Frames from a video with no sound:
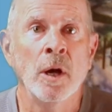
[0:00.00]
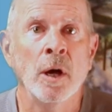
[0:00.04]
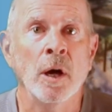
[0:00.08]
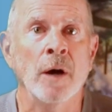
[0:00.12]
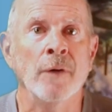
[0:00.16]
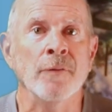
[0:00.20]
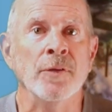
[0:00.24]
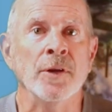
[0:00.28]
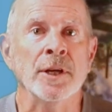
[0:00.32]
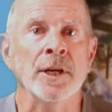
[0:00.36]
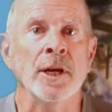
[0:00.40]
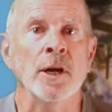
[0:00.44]

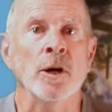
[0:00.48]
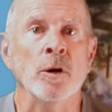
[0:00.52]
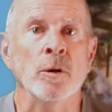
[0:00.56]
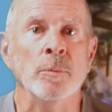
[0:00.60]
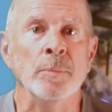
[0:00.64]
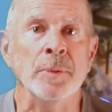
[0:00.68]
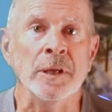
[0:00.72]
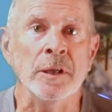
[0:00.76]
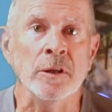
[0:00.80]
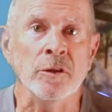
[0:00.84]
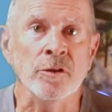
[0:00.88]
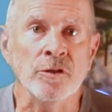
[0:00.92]
of the
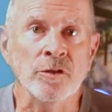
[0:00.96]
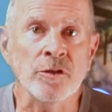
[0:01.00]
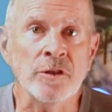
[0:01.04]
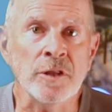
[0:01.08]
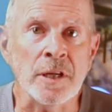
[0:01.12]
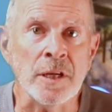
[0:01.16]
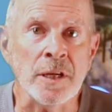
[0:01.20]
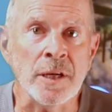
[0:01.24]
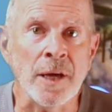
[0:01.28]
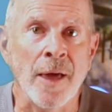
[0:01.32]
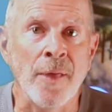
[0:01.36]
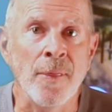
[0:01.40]
Caribbean
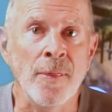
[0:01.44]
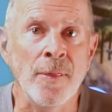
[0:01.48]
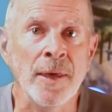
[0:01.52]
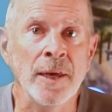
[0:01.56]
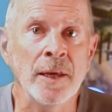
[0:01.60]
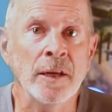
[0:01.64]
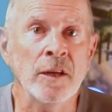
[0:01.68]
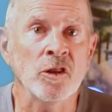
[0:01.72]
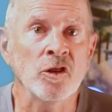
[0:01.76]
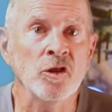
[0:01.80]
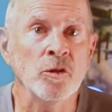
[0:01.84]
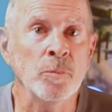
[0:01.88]
Sea and
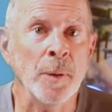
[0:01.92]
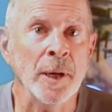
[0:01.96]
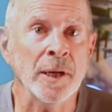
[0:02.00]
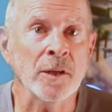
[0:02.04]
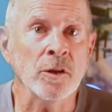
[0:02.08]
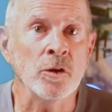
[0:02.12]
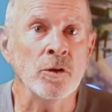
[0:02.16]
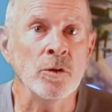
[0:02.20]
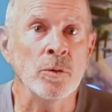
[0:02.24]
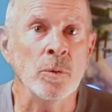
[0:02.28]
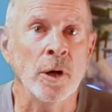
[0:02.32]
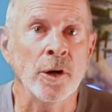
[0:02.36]
then
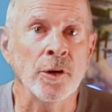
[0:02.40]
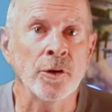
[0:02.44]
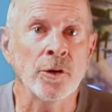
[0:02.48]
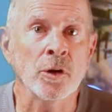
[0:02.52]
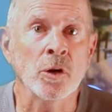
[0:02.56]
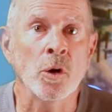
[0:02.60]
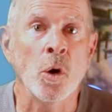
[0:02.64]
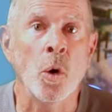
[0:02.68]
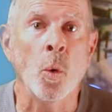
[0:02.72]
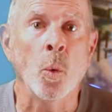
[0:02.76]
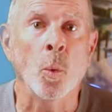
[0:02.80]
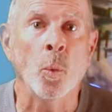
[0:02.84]
expected to
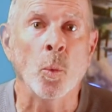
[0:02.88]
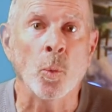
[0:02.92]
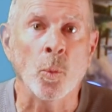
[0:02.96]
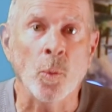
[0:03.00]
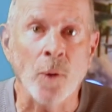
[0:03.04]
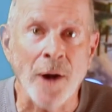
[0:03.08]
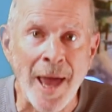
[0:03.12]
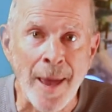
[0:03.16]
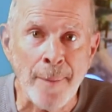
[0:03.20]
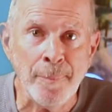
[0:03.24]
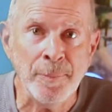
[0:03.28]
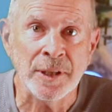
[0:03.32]
undergo
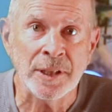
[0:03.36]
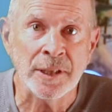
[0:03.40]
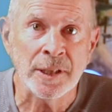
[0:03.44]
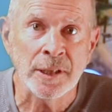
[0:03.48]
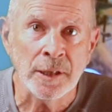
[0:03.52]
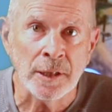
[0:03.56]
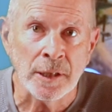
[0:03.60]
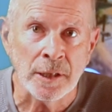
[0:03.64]
rapid